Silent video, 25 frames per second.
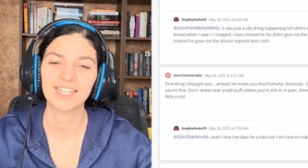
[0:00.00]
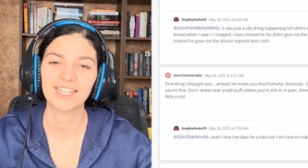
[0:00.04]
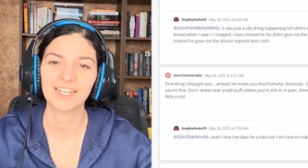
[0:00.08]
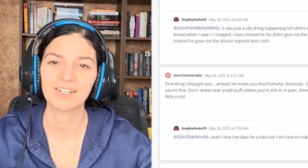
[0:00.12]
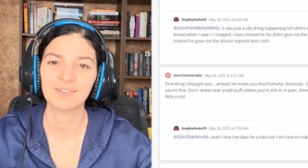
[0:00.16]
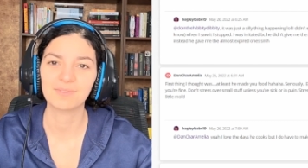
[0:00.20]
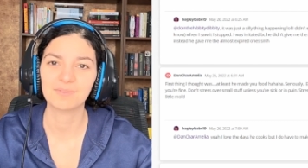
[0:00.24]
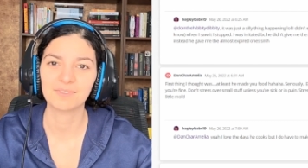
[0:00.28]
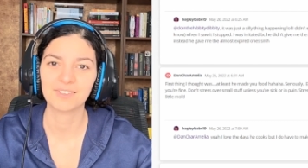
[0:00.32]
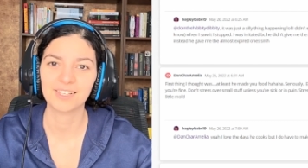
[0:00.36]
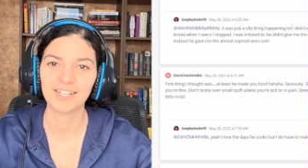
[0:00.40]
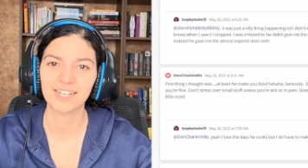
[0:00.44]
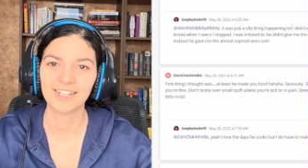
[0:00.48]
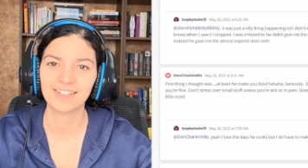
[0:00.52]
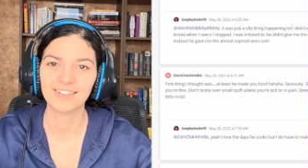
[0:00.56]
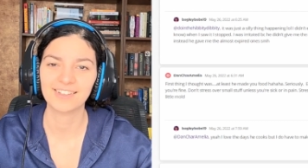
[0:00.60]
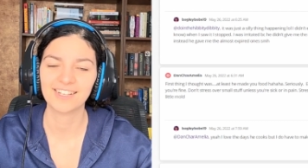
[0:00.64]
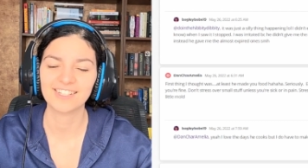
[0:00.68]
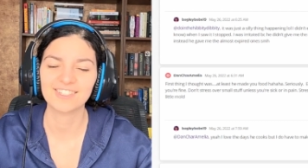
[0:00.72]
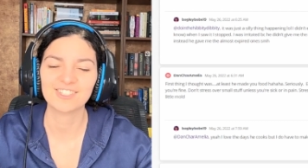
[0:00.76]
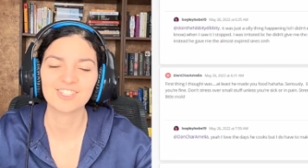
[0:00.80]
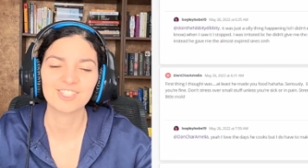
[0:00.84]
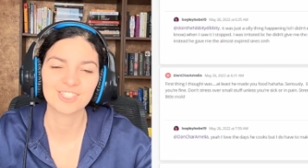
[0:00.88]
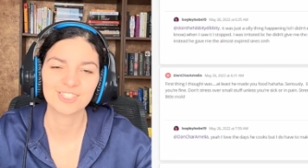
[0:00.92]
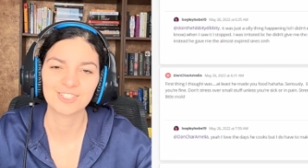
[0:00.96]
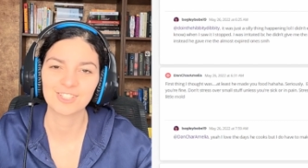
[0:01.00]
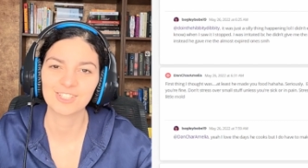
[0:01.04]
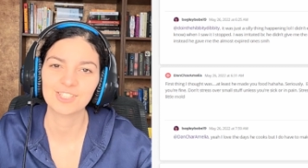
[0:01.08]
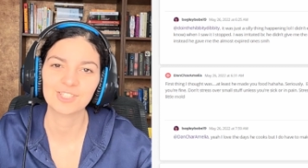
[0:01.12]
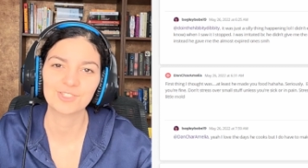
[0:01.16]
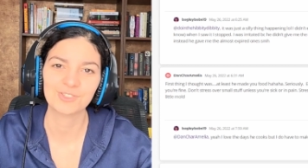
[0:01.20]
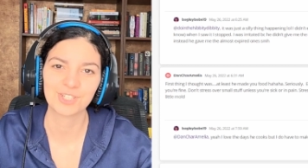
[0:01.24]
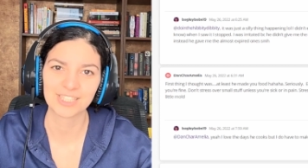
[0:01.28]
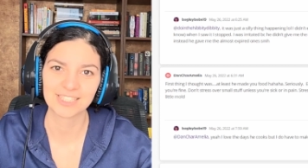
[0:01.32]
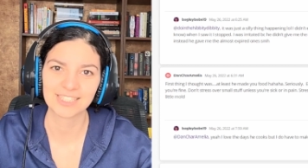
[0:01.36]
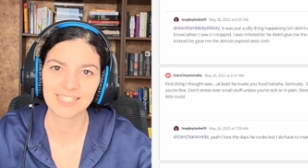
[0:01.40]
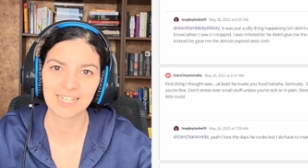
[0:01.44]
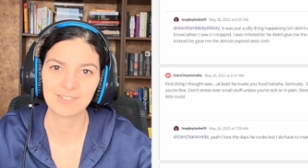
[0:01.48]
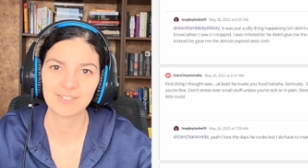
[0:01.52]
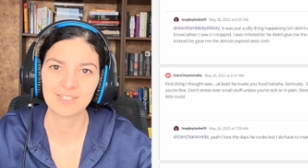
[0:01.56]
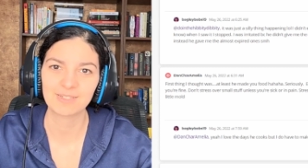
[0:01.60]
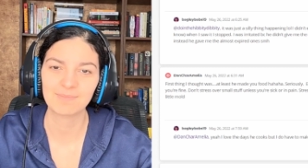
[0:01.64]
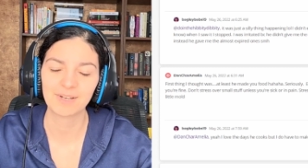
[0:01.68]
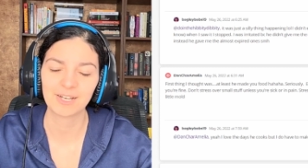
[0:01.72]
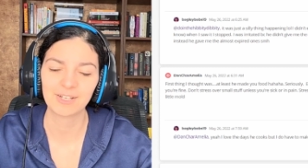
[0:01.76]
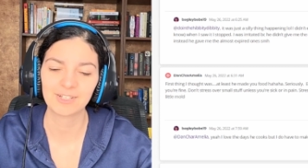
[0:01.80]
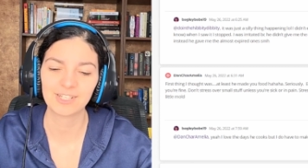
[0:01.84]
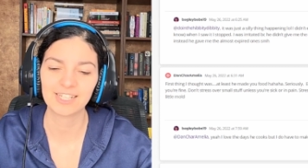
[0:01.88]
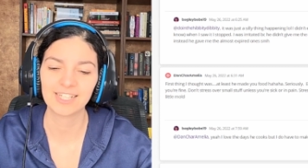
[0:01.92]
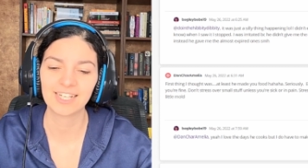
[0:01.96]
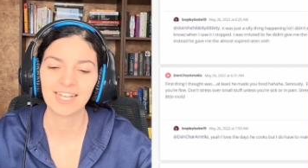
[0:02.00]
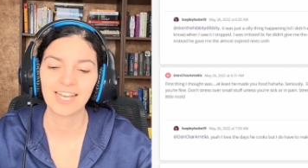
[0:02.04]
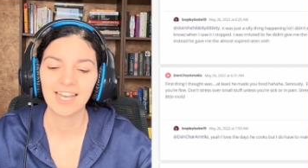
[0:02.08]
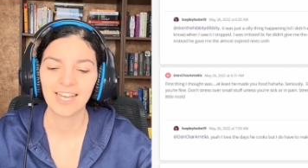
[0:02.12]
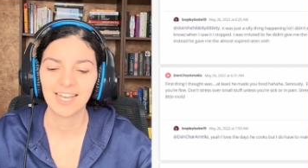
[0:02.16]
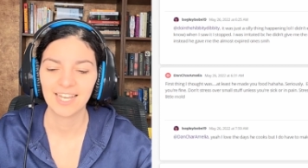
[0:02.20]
then just not stress out about it.